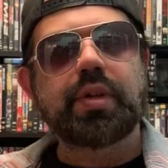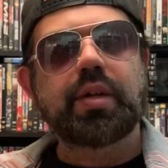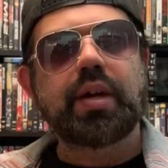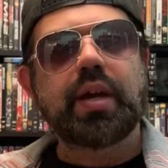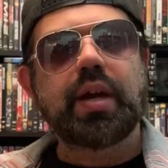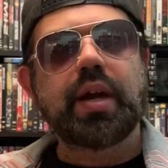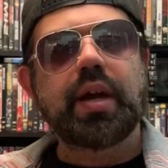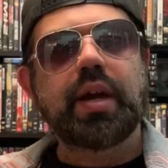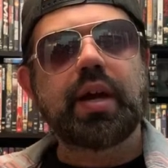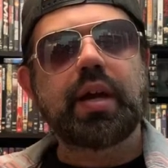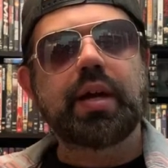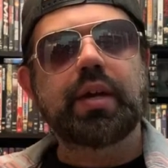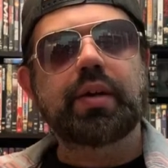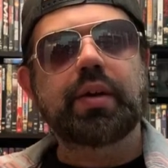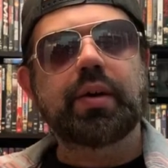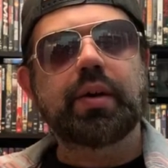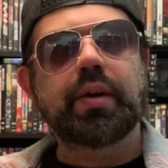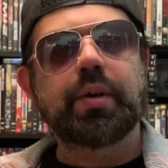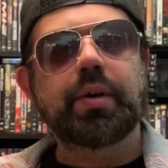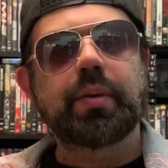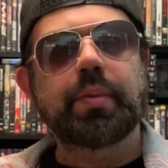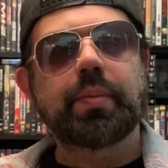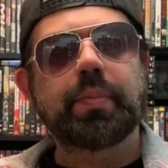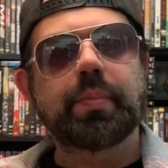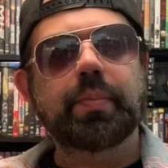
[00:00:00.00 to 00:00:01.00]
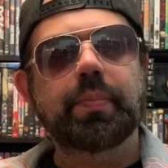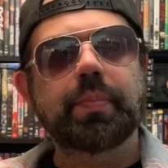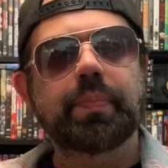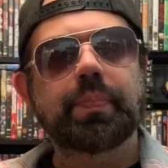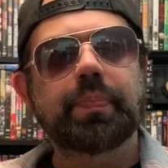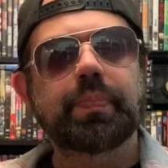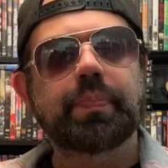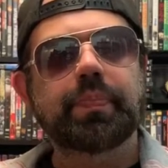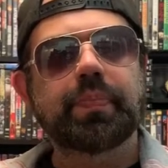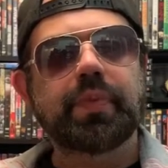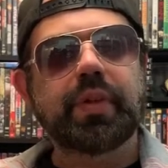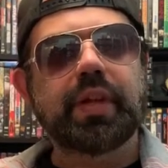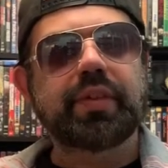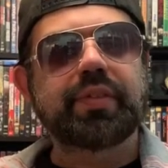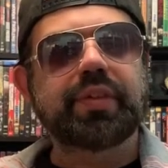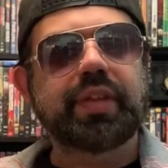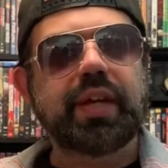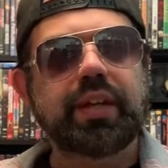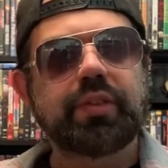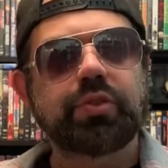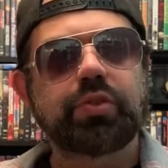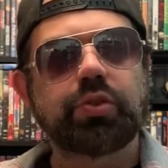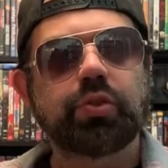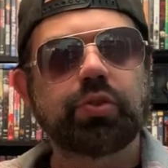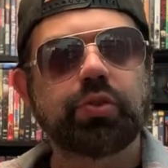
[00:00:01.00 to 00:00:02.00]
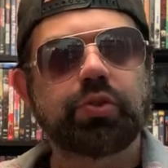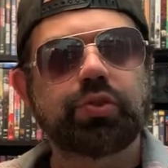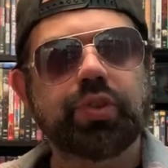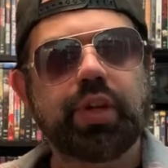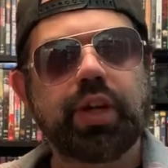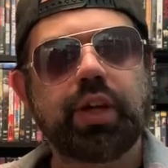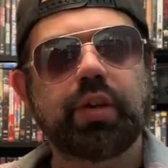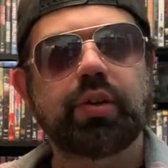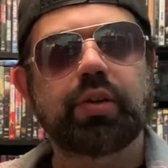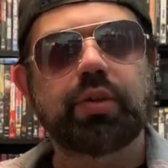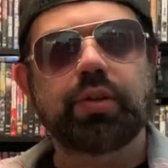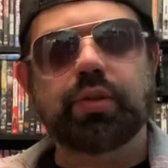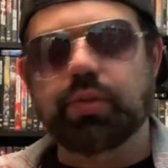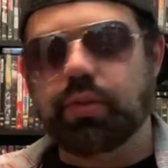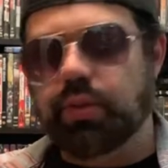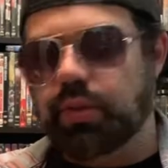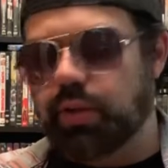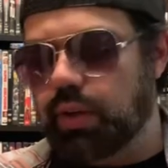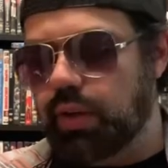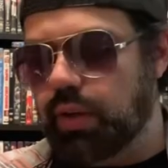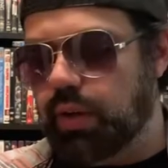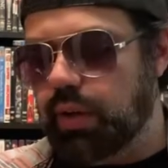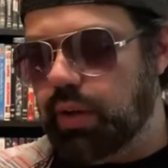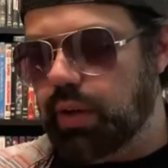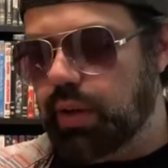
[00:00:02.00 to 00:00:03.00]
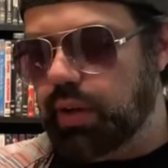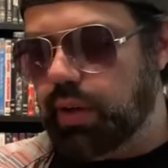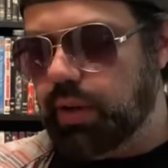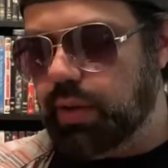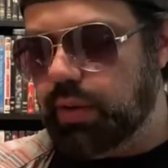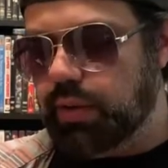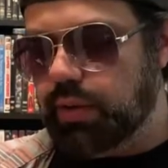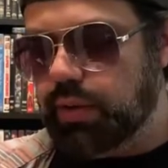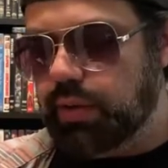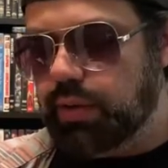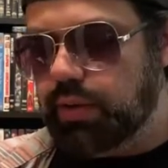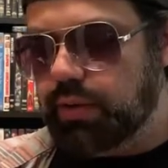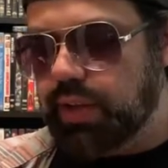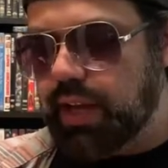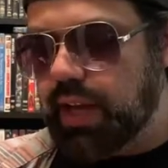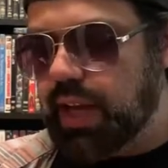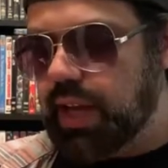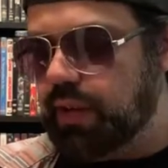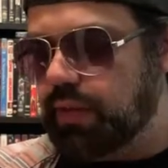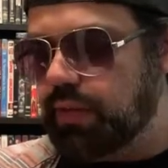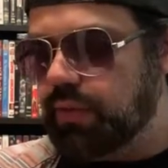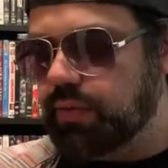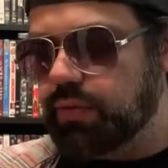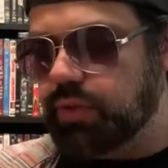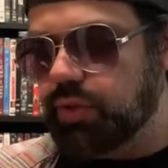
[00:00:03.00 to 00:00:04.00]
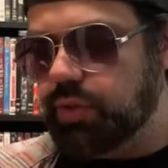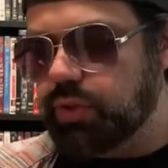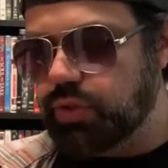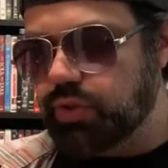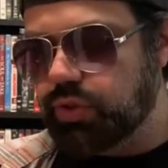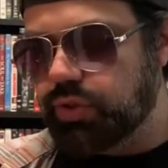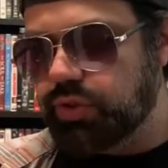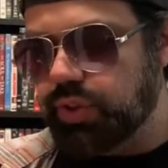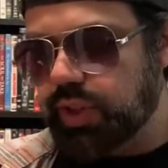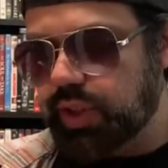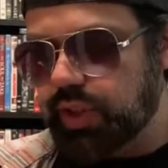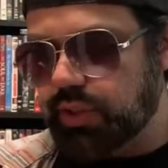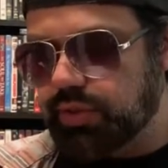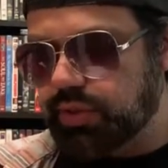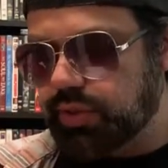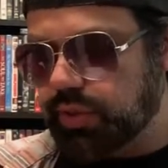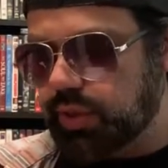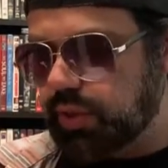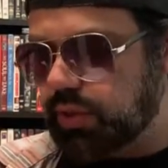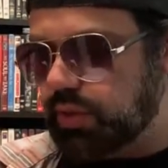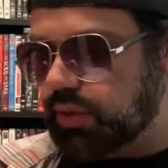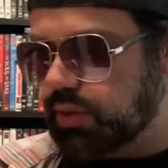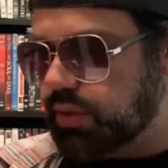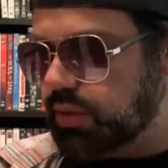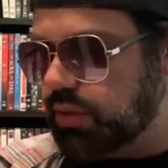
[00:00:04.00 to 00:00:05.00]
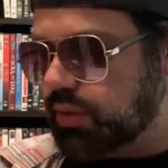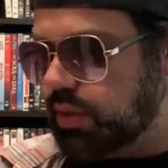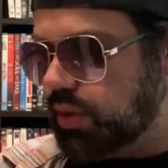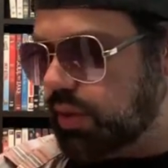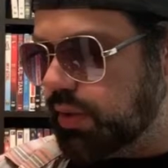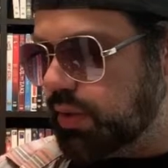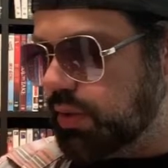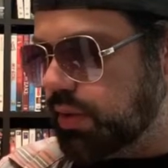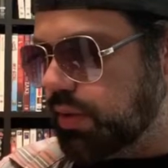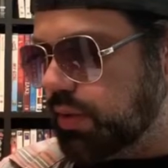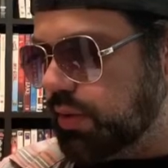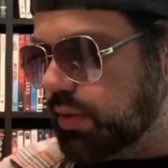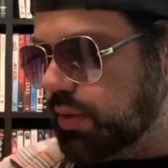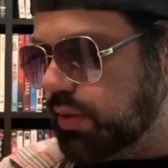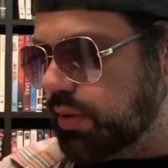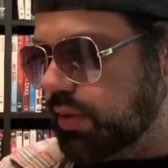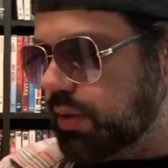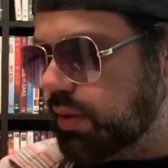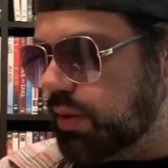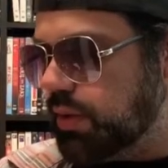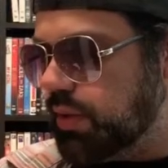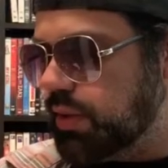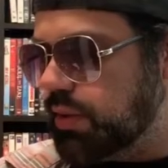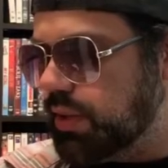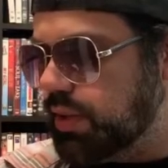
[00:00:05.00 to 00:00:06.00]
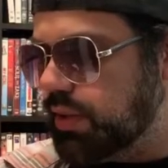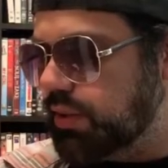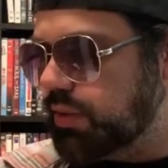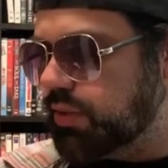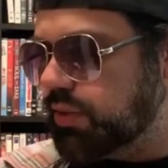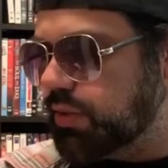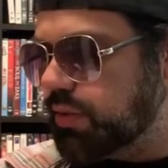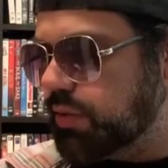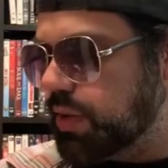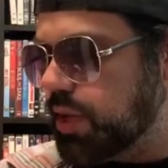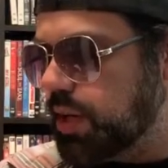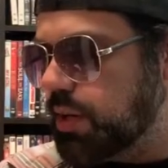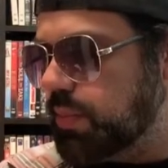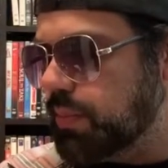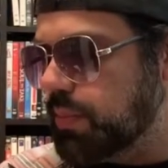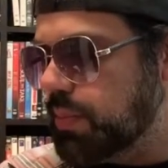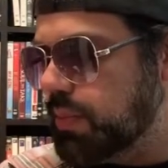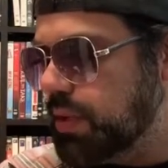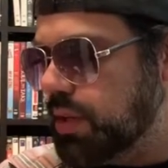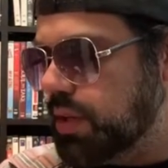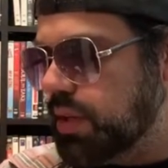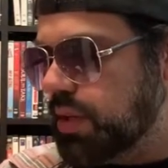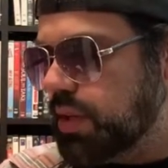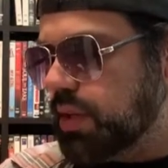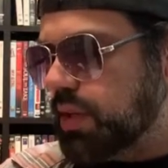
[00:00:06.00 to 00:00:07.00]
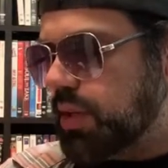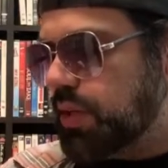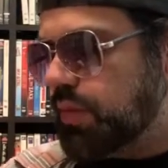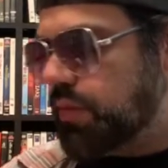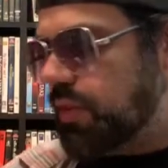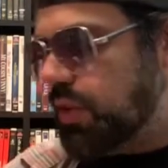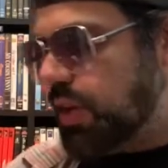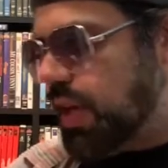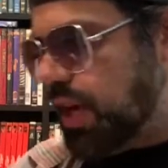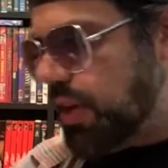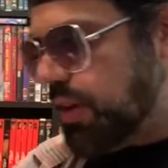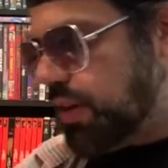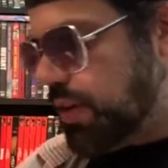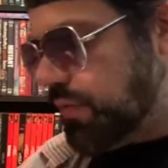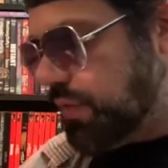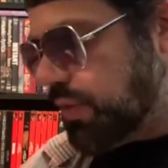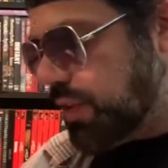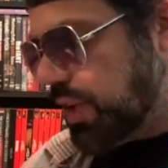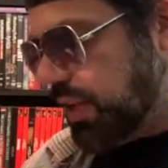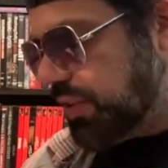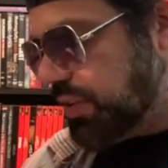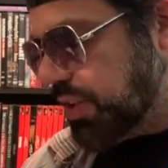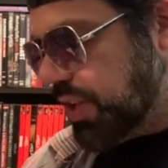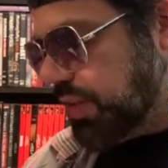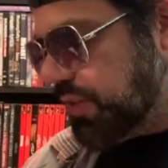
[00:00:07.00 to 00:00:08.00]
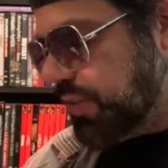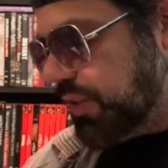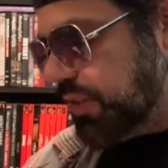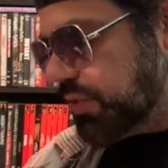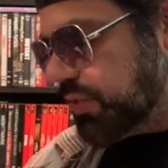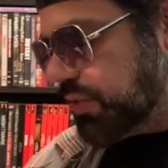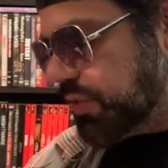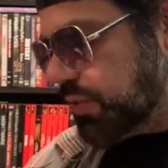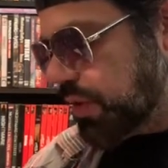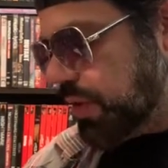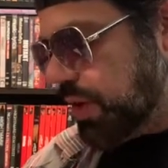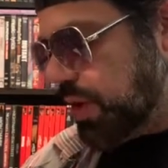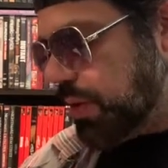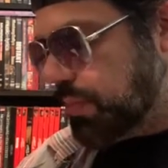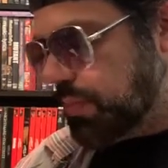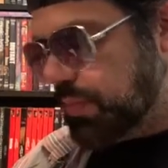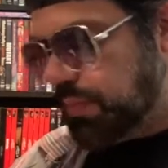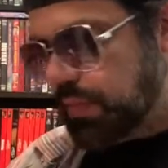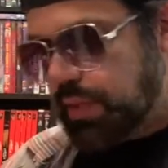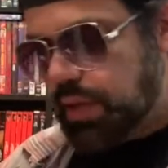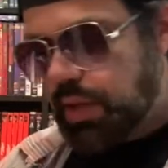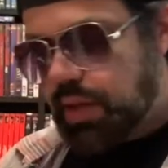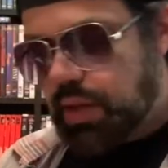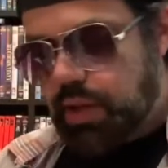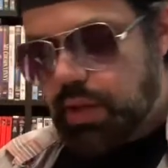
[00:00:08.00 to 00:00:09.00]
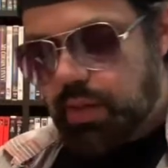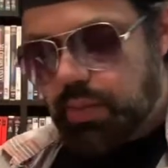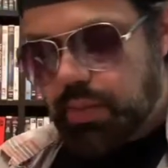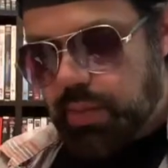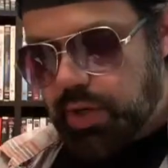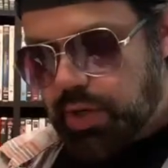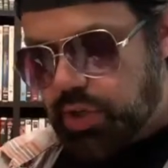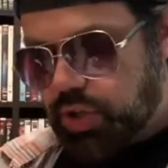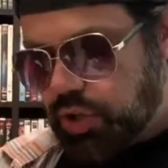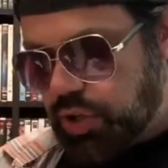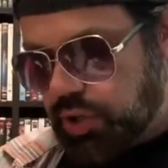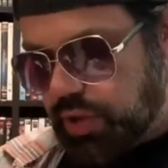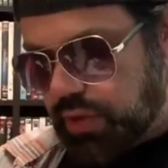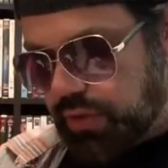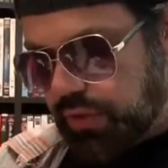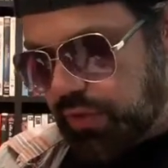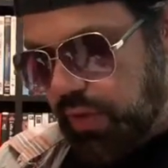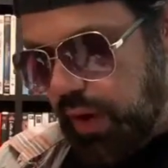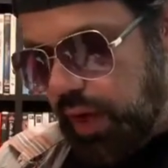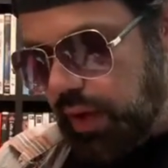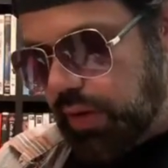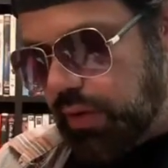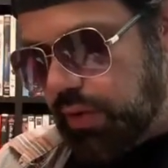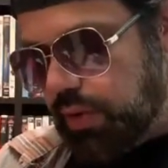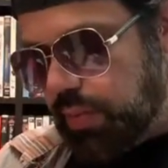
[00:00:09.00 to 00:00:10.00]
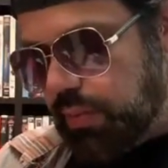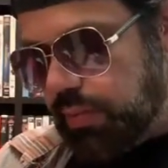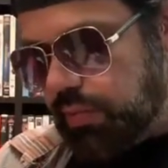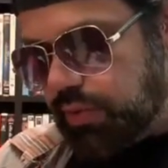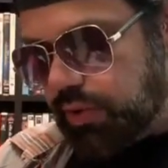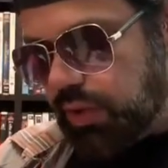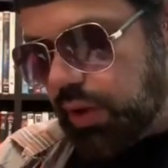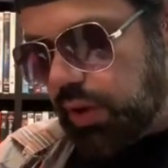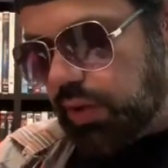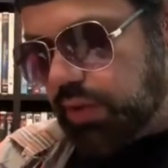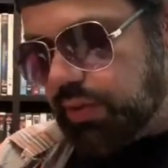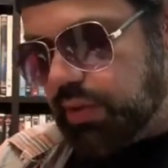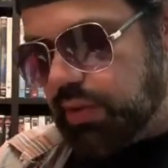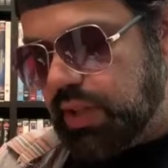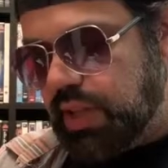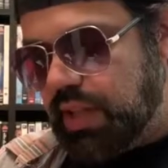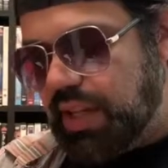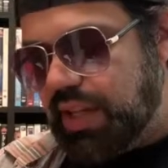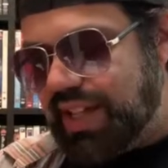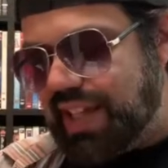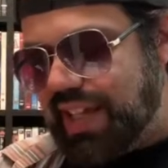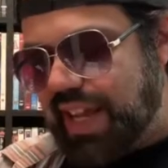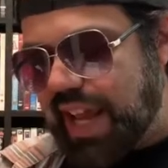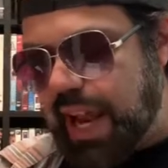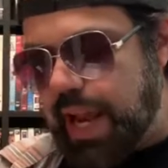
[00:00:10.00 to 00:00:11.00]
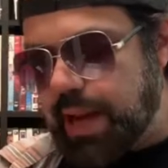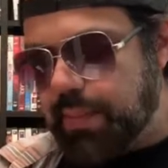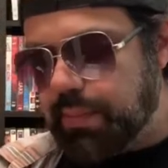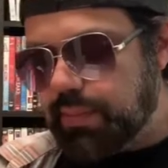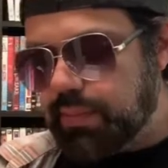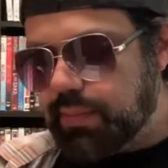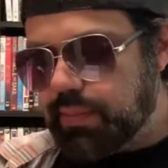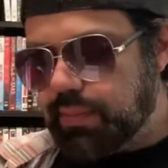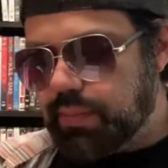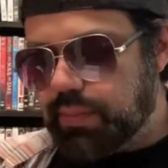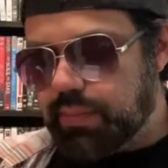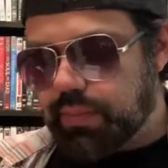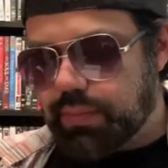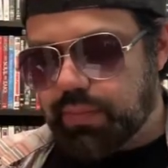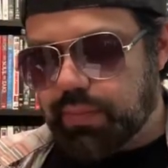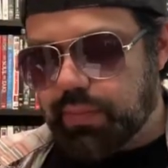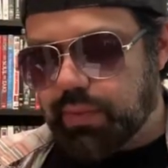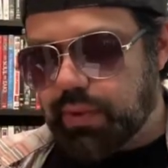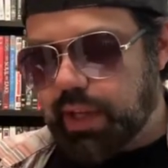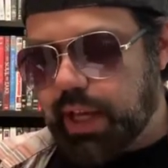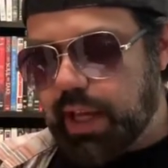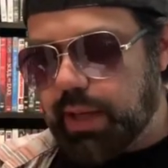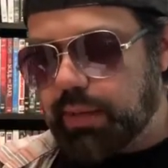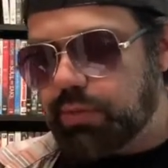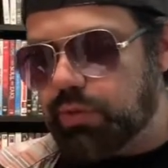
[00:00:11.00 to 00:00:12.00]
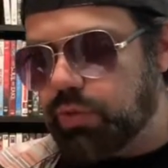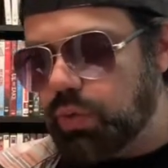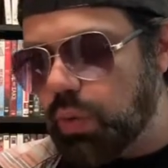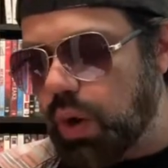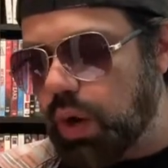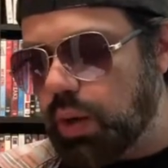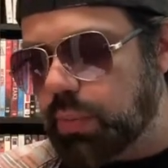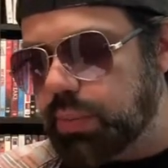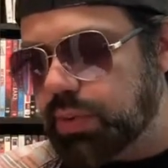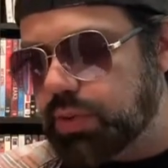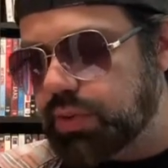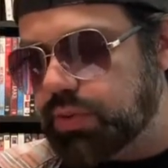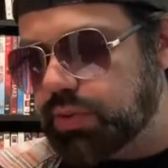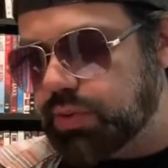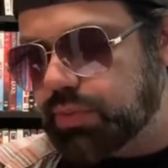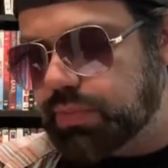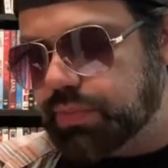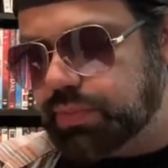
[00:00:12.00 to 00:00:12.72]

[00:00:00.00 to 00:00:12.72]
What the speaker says: And they do sale. They have huge sales on Instagram. If you guys have Instagram, make sure to follow them. It's called Game Swappers.